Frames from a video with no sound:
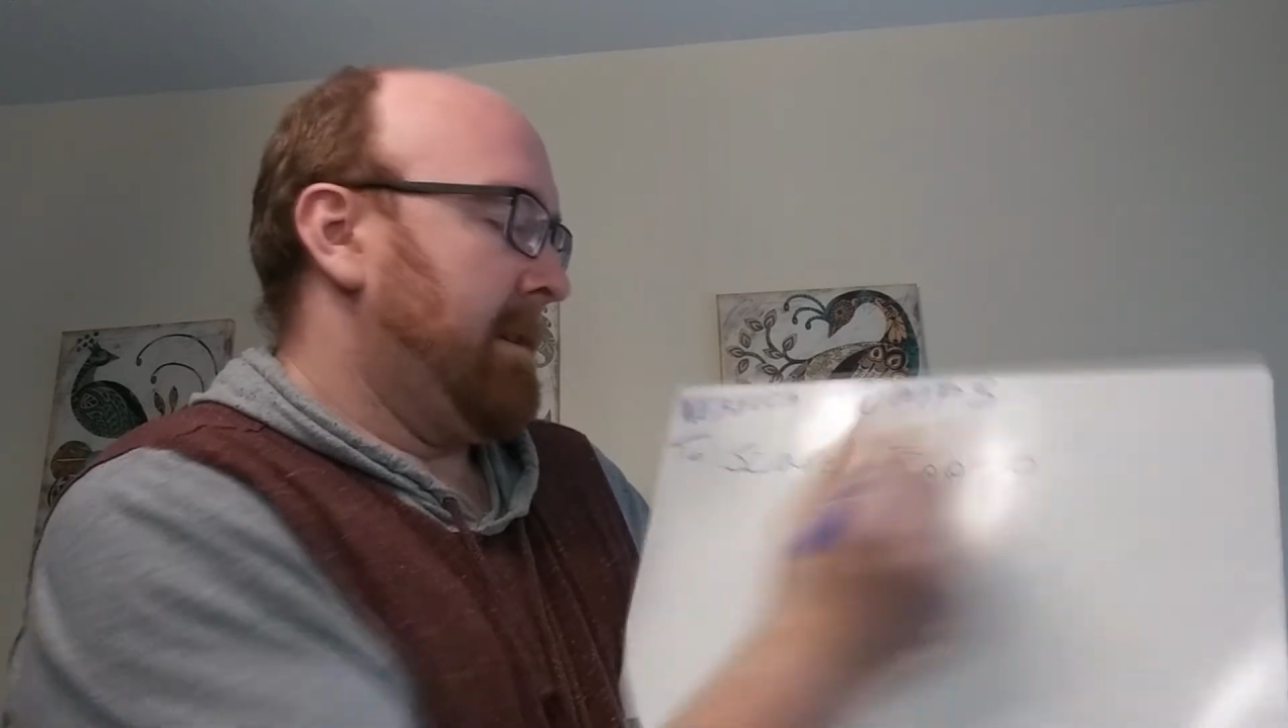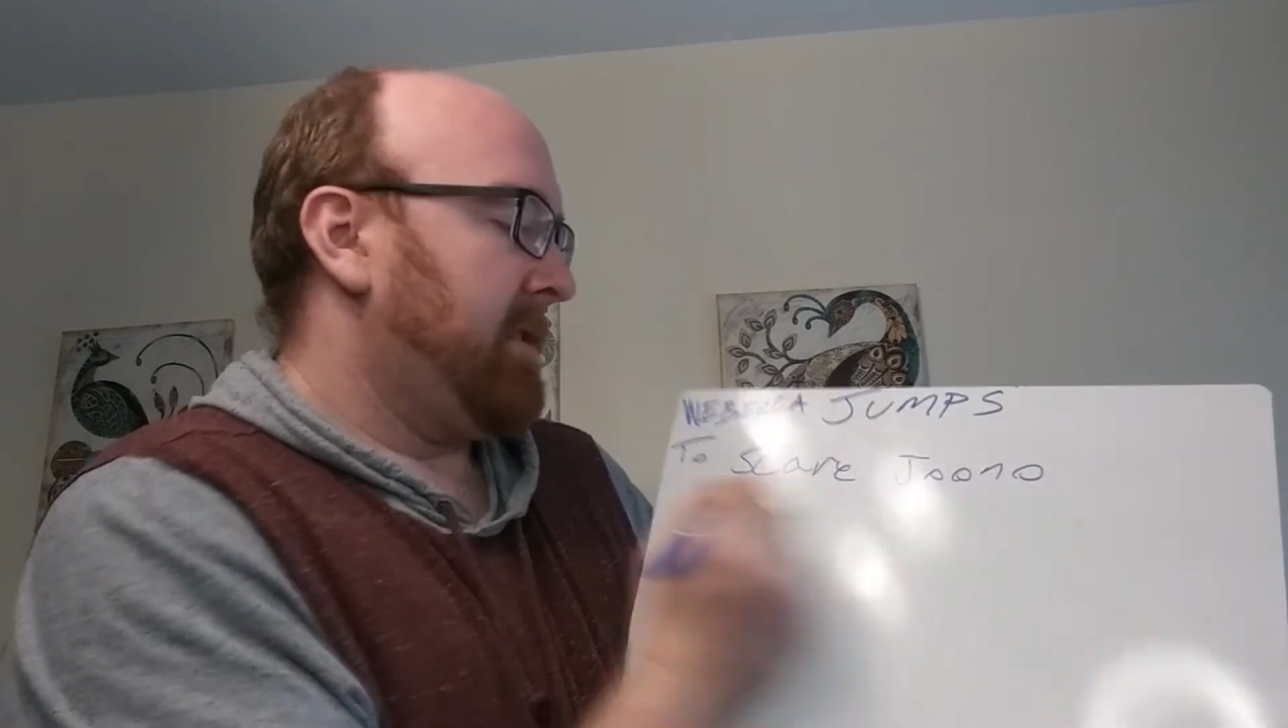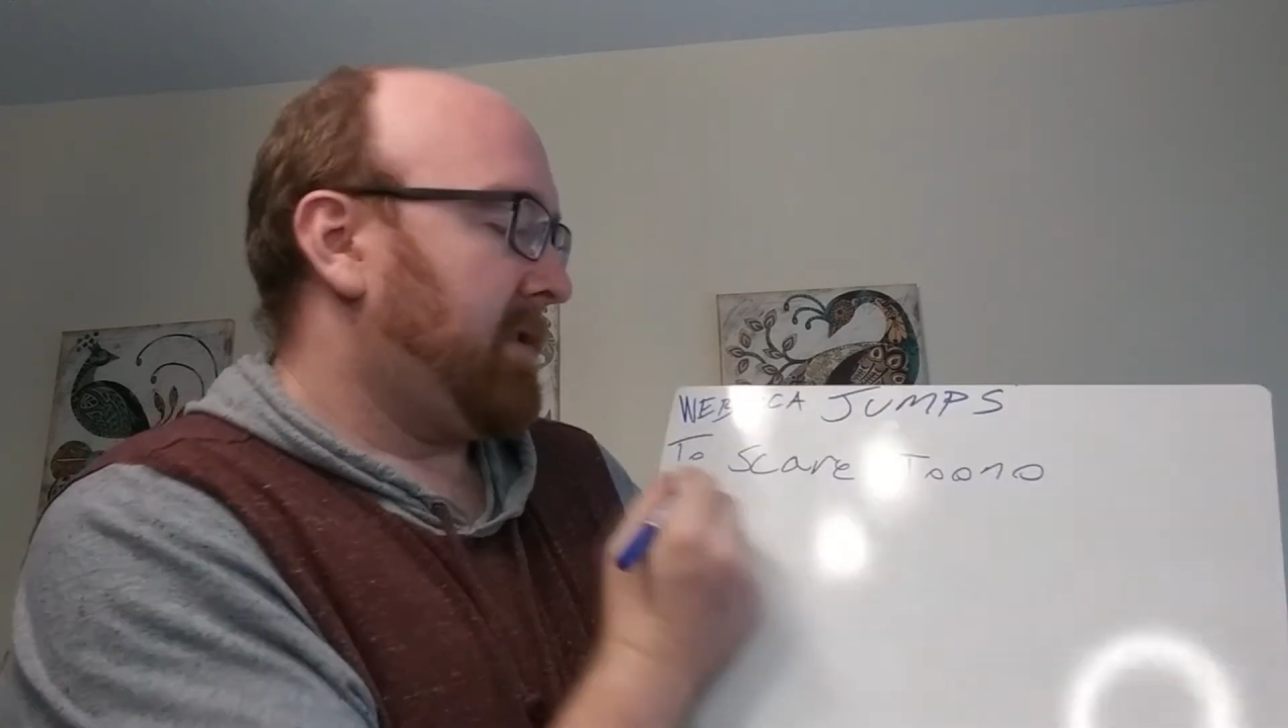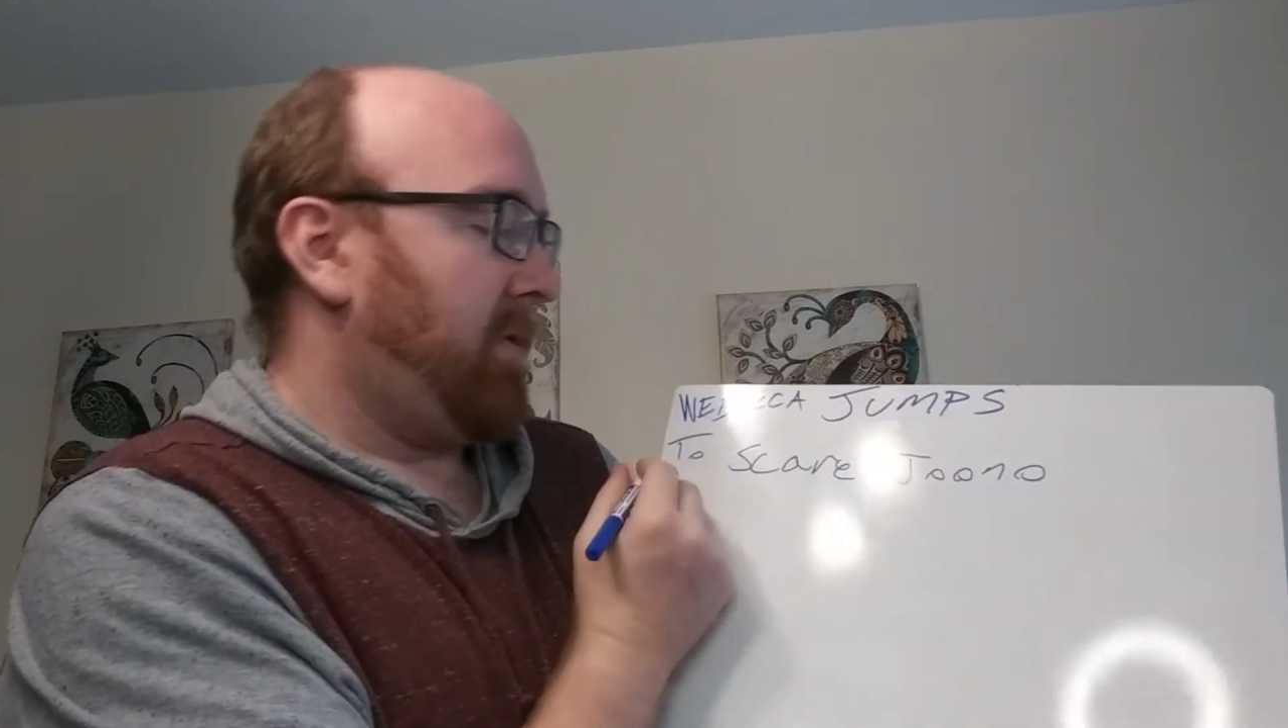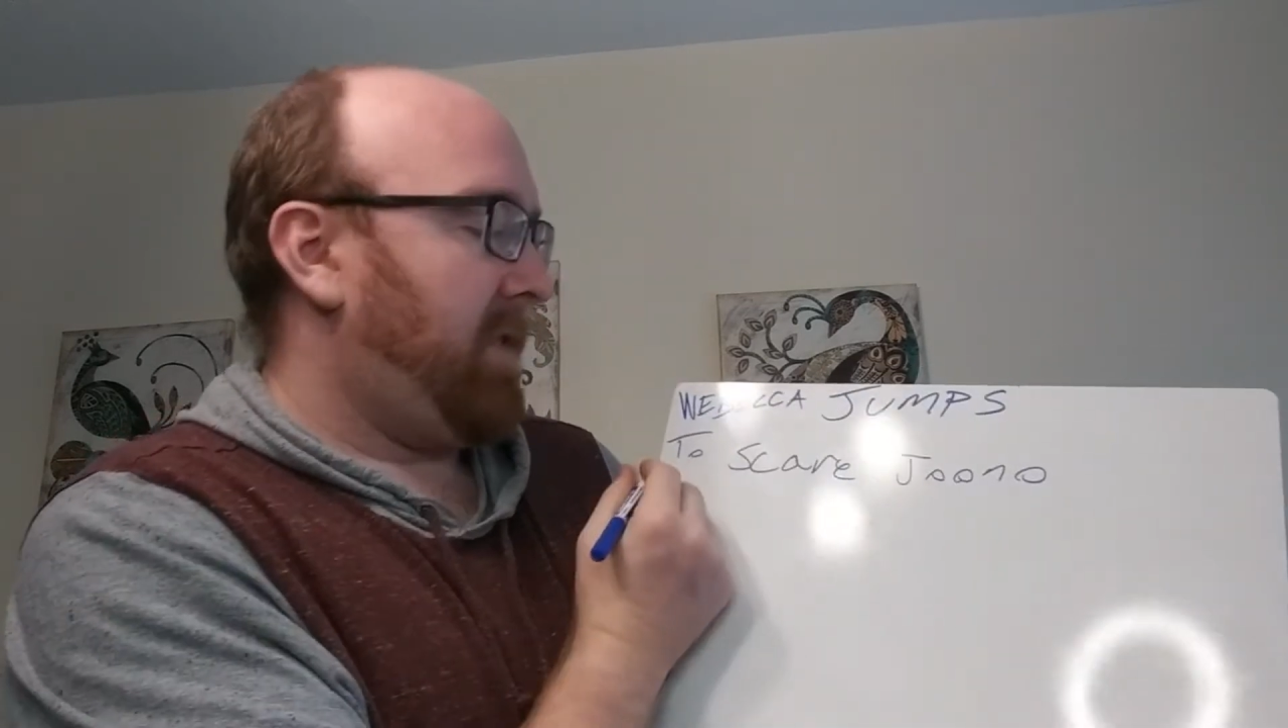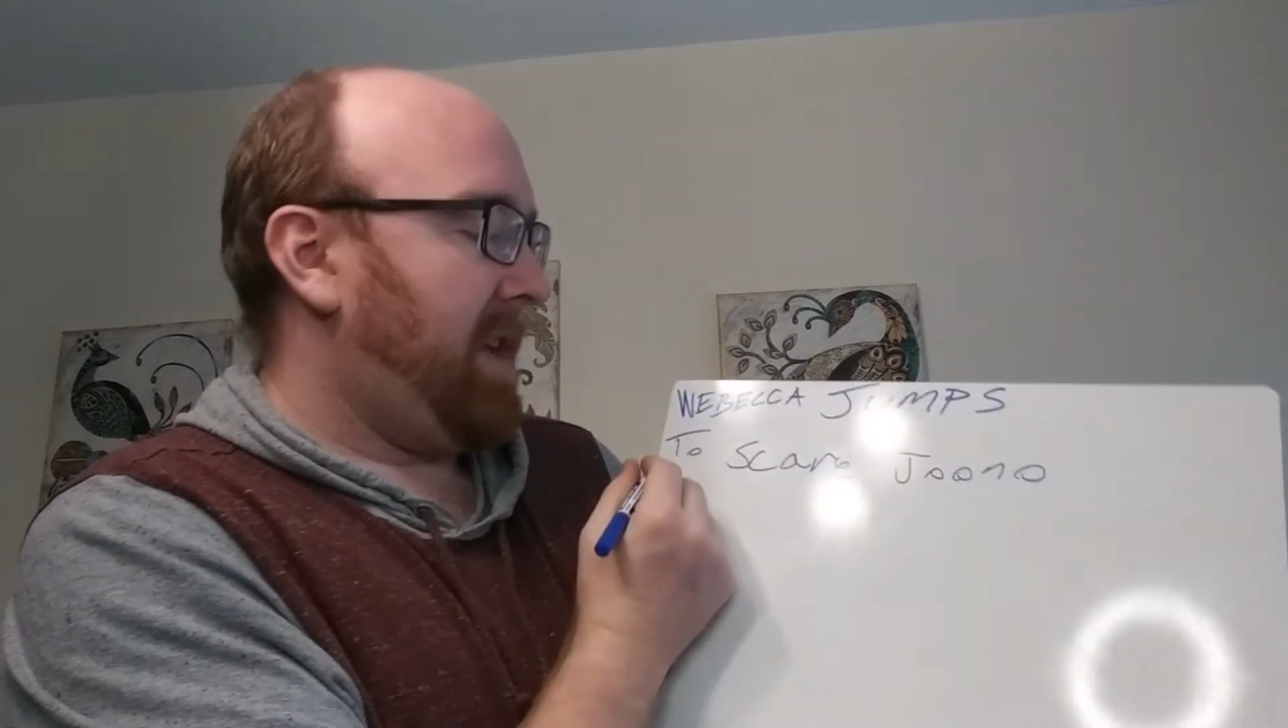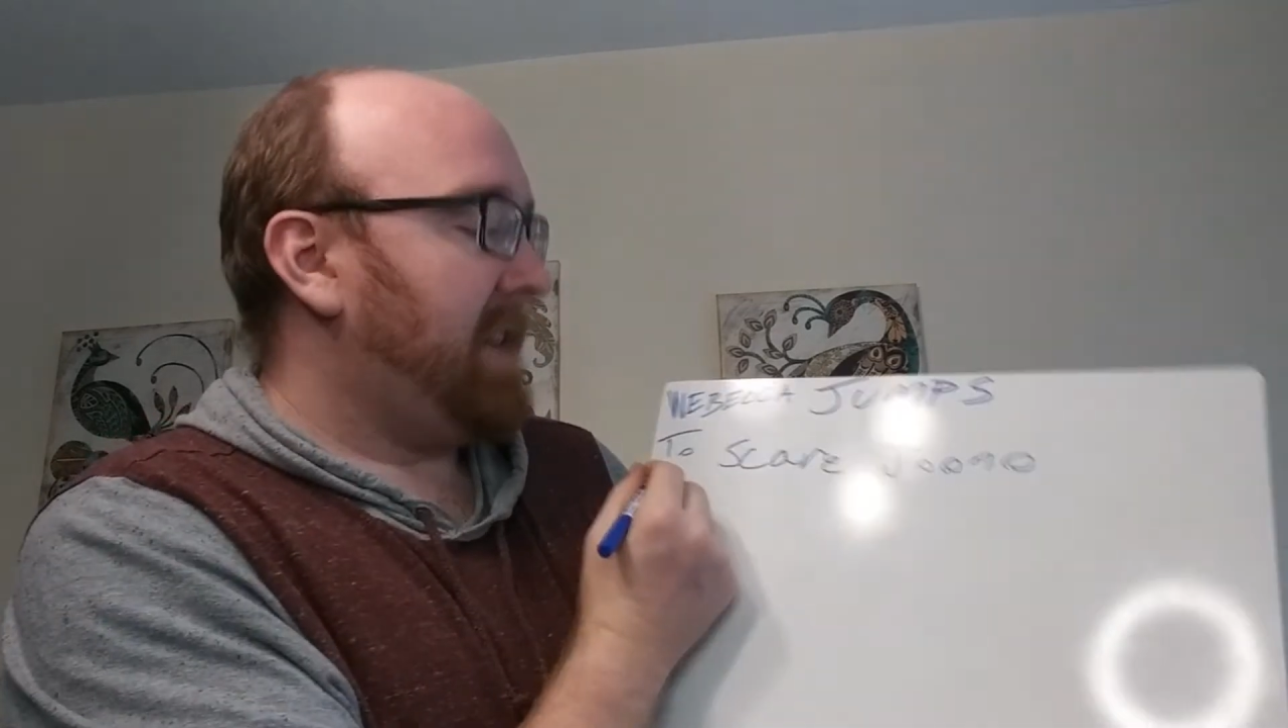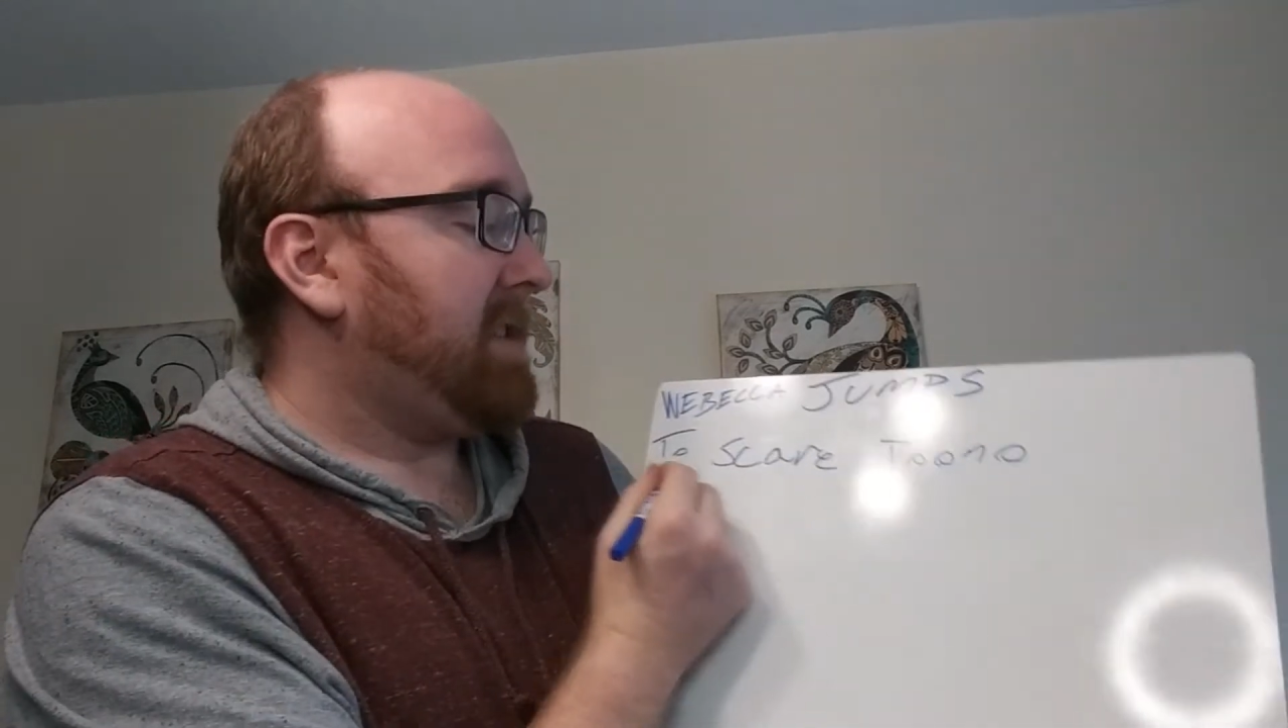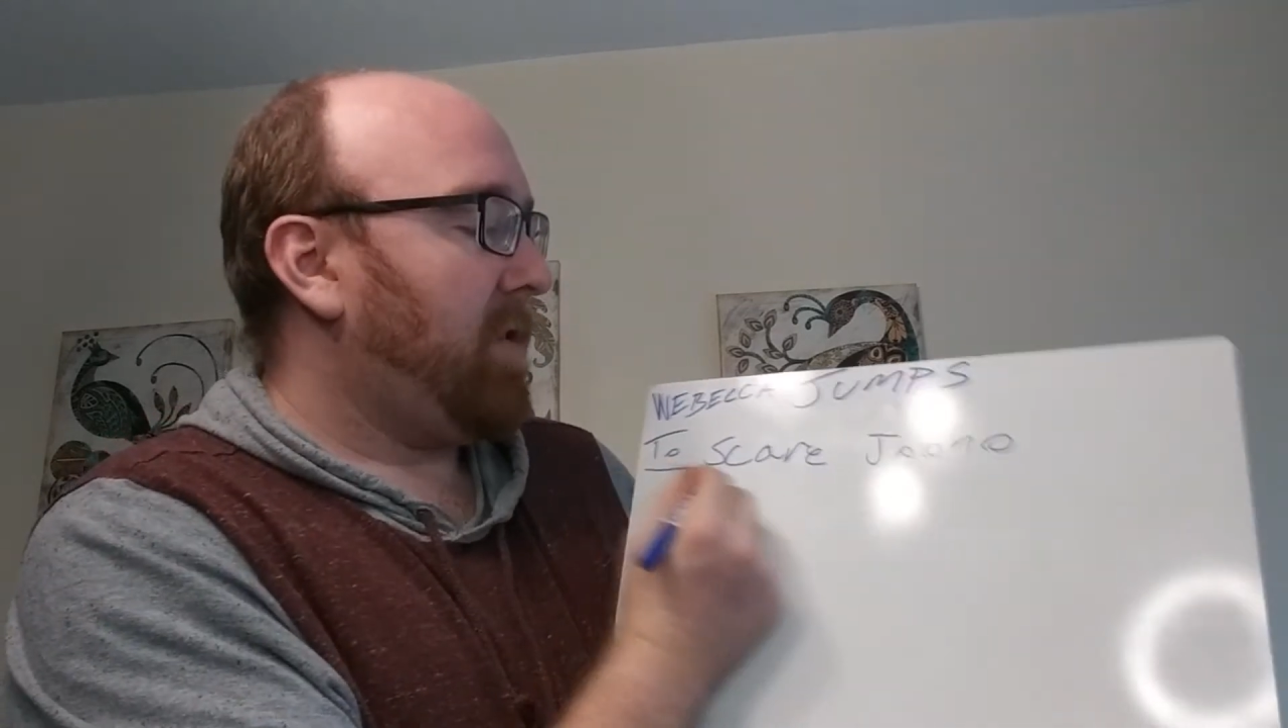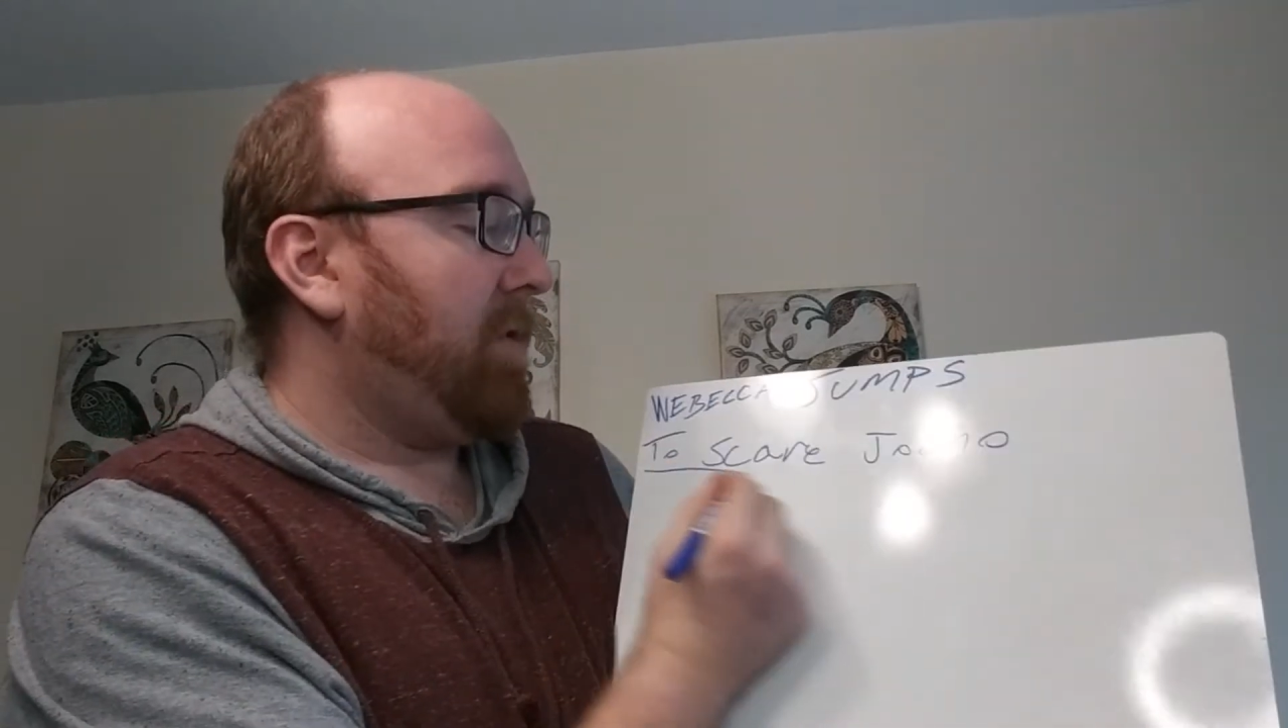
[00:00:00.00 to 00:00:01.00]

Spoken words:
So this